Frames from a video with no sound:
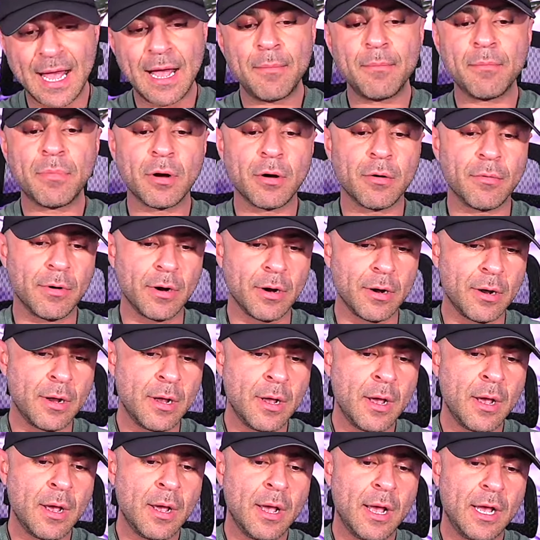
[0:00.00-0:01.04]
emperor
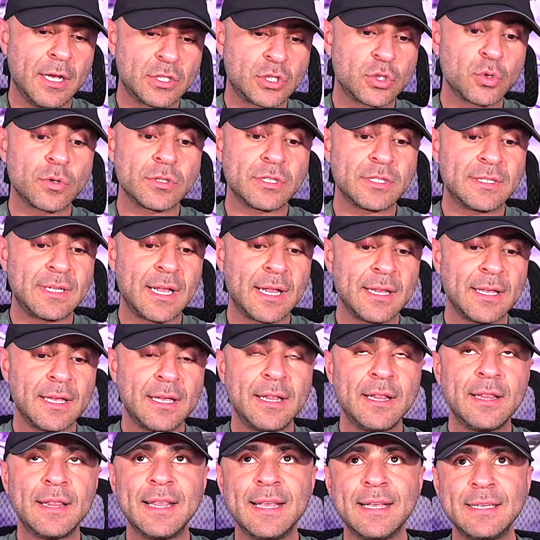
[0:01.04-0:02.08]
and source is telling
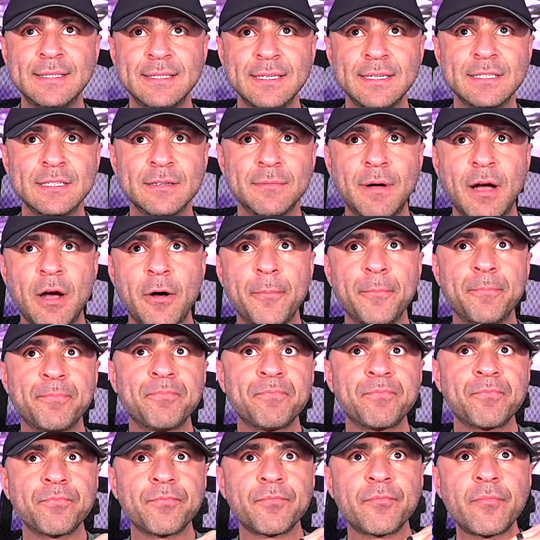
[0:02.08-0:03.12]
you this is about
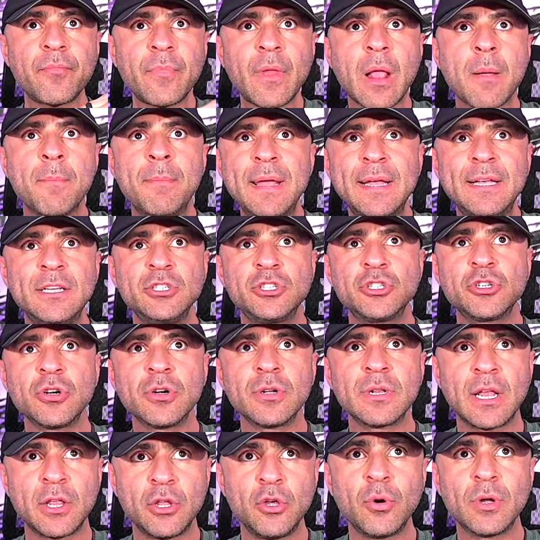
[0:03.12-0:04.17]
making sure
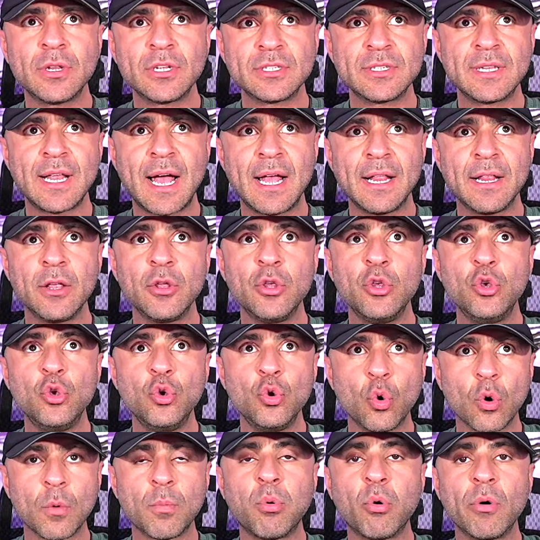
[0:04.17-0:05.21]
that you understand
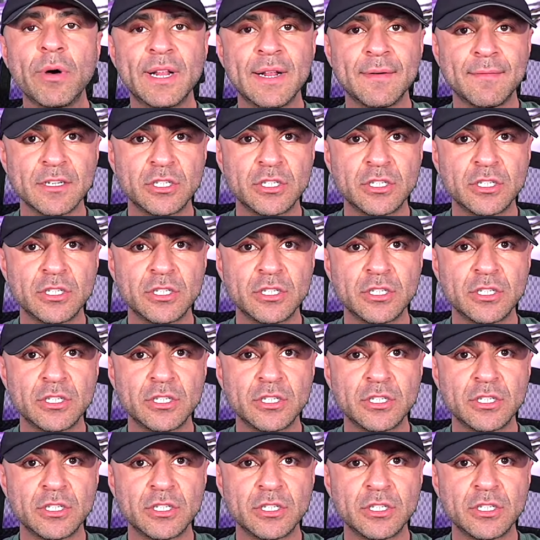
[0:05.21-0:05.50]
your point of